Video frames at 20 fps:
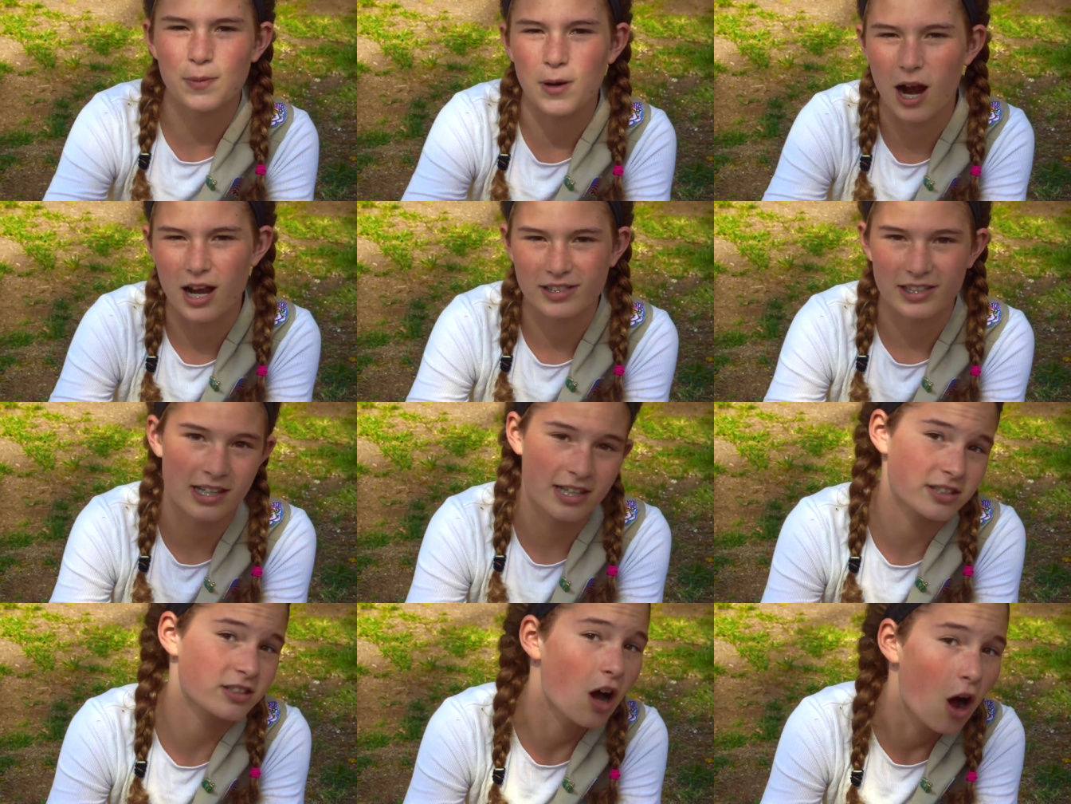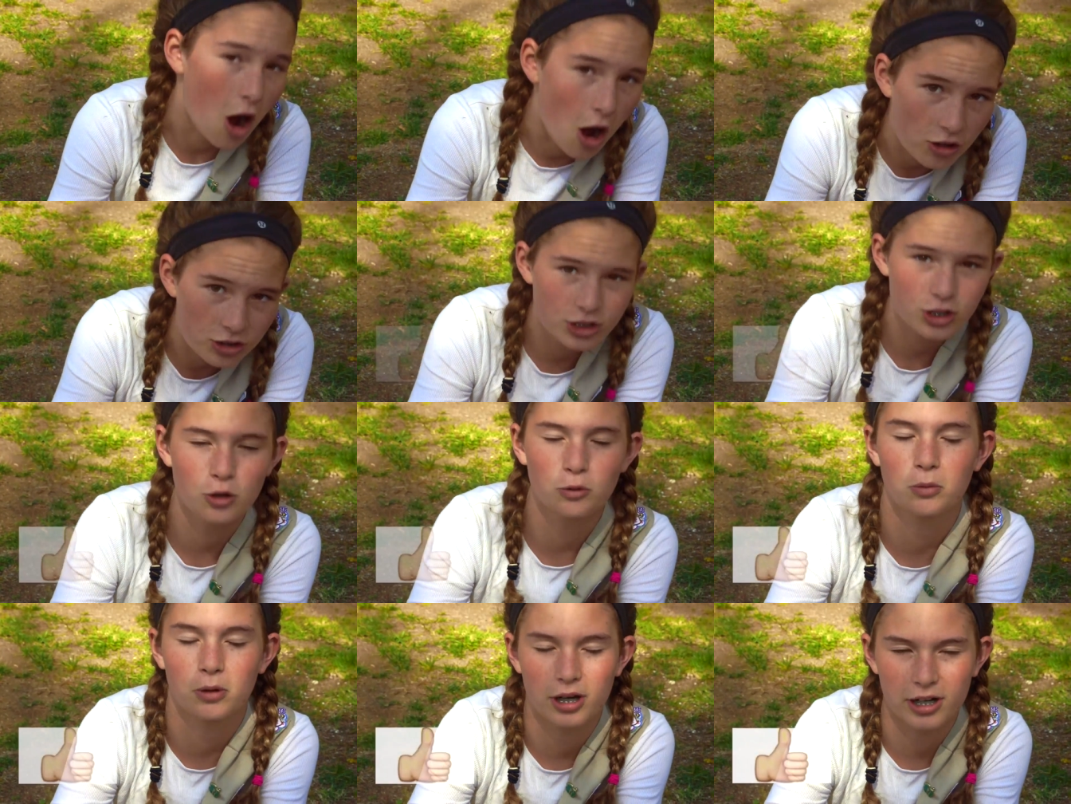Process
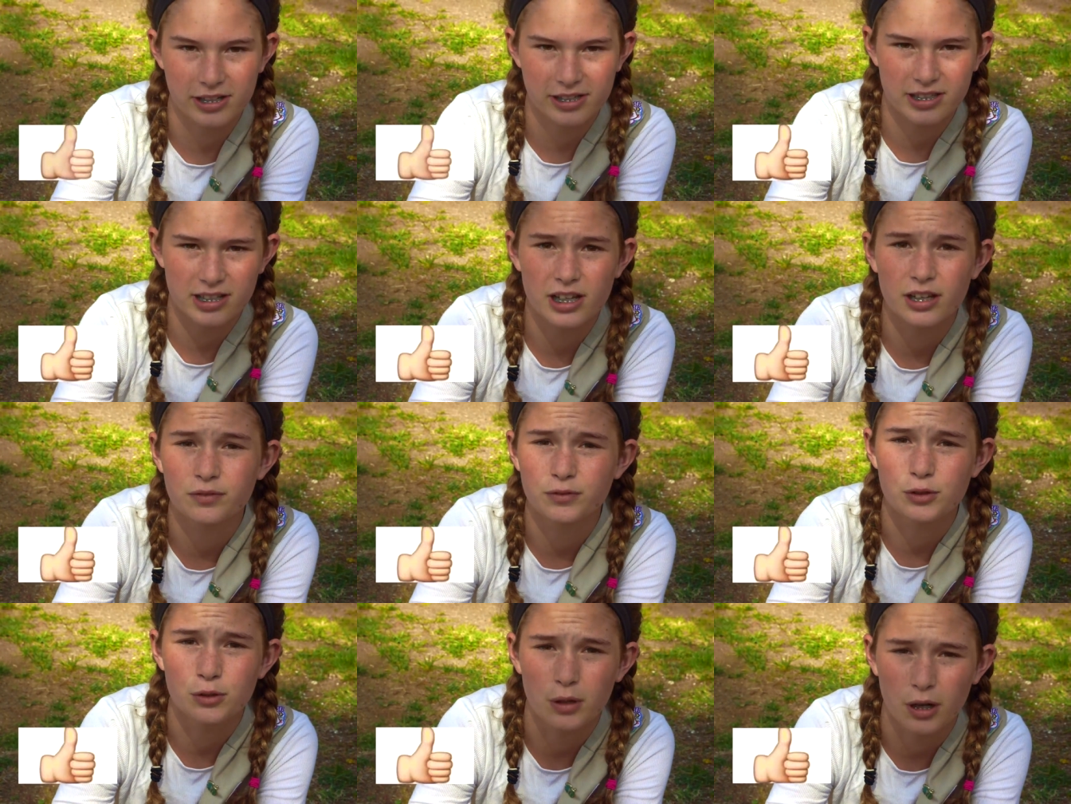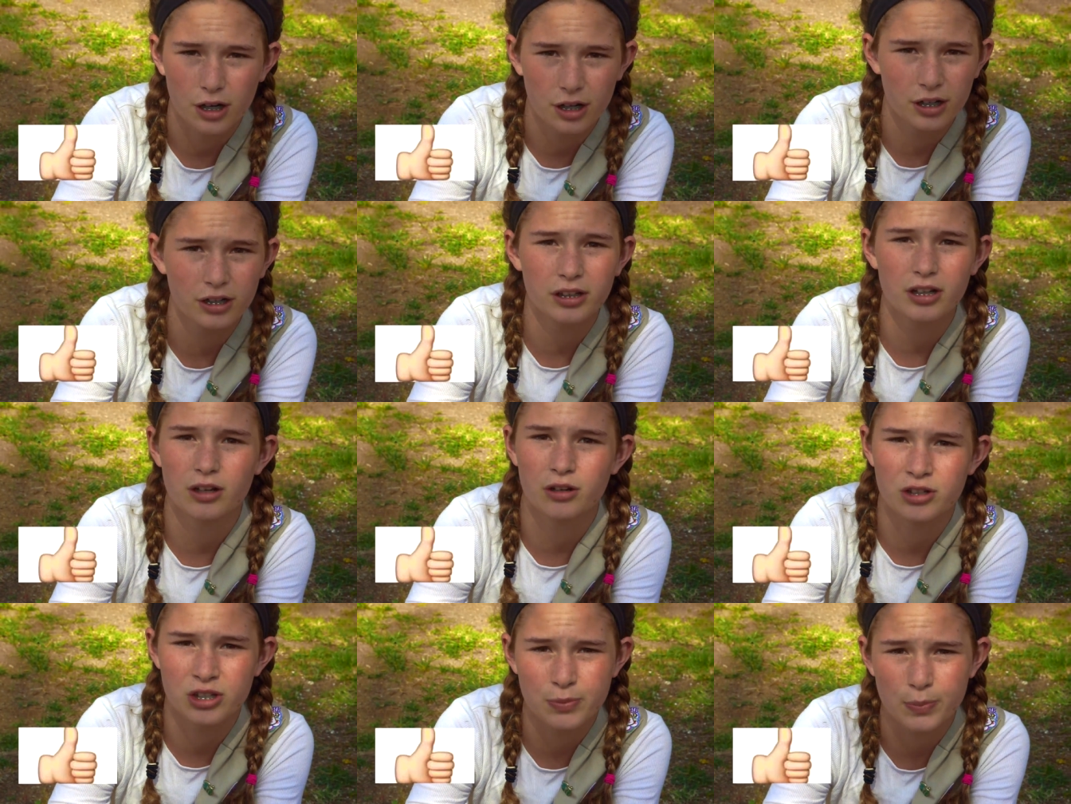also works if you hurt
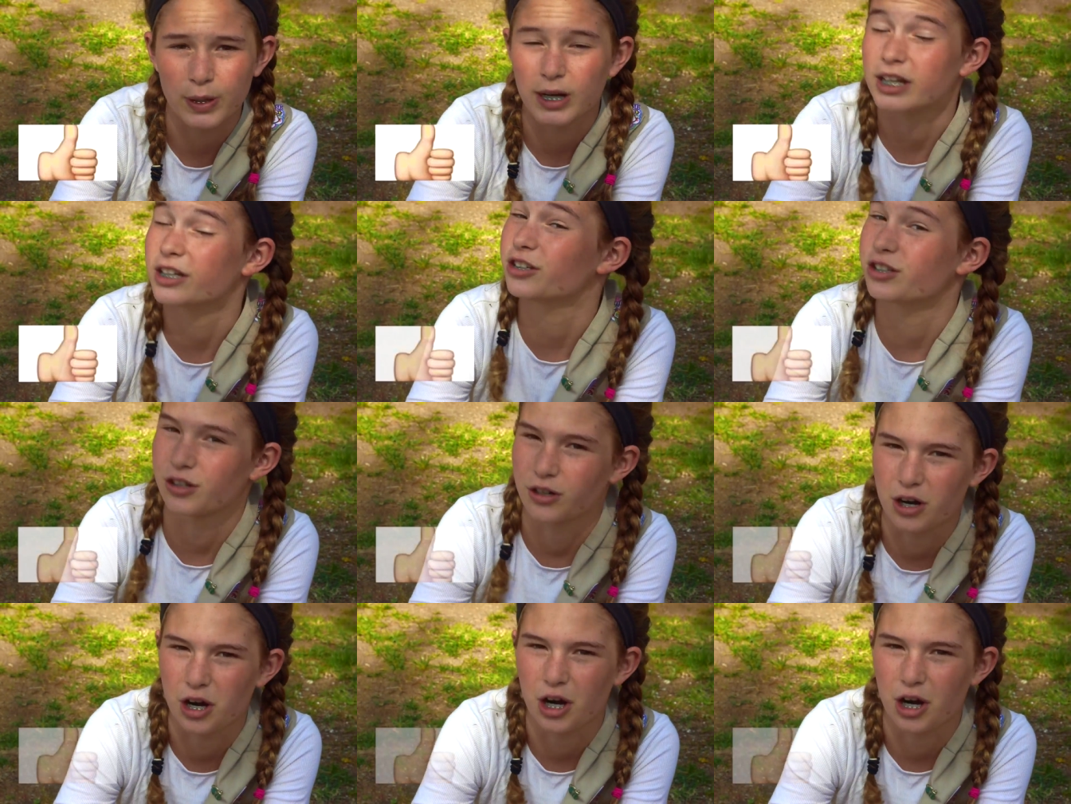or sprained your